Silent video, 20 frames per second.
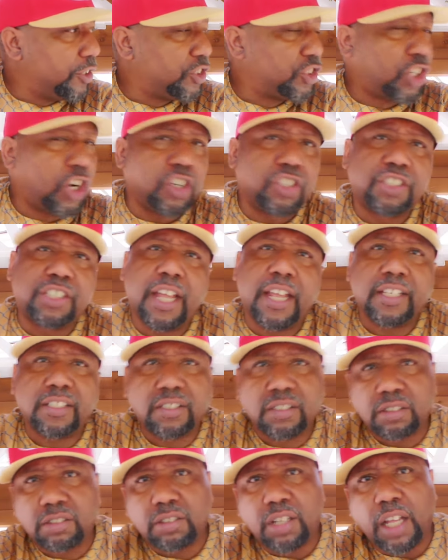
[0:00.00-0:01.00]
Church
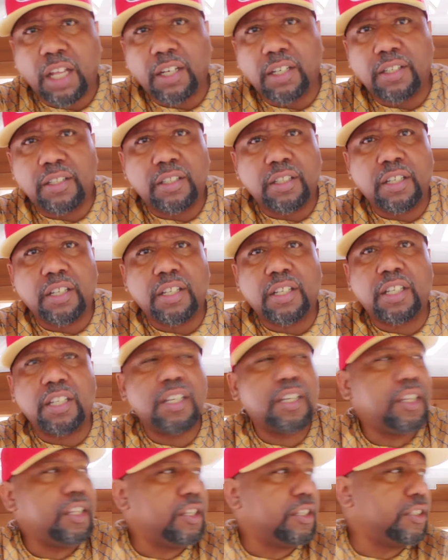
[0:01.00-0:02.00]
gangster. Like, a nigga
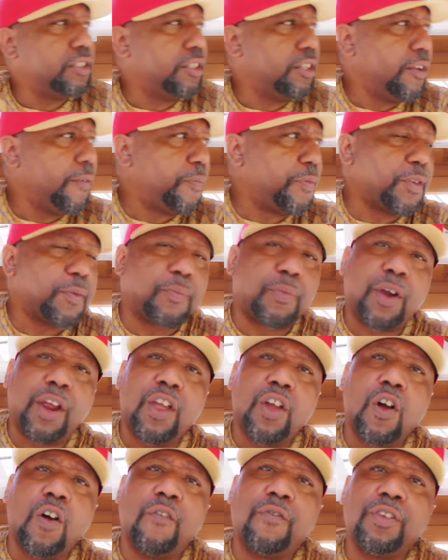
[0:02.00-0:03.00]
kill you,
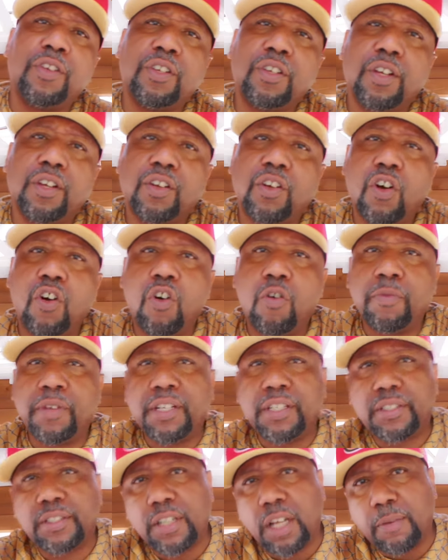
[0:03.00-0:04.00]
pray over you, and go home
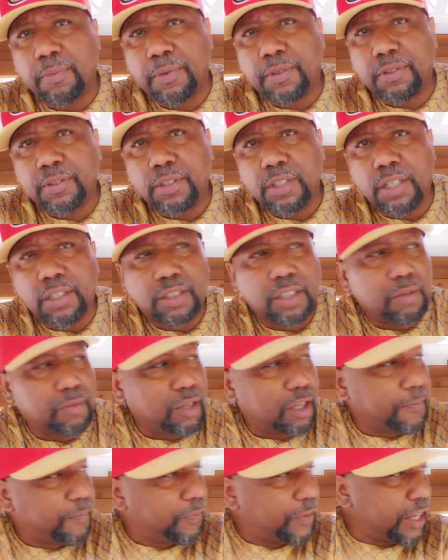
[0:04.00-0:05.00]
and eat supper. You know what I'm
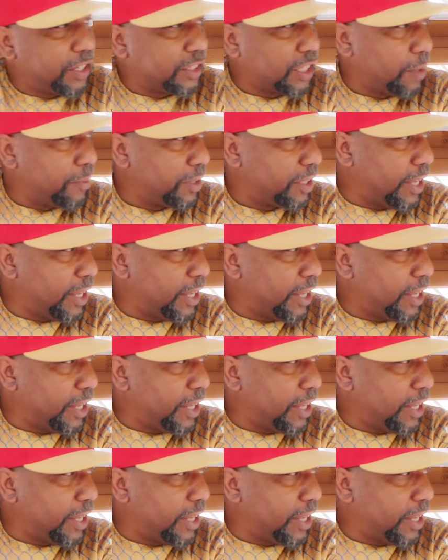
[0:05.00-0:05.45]
talking about? That type of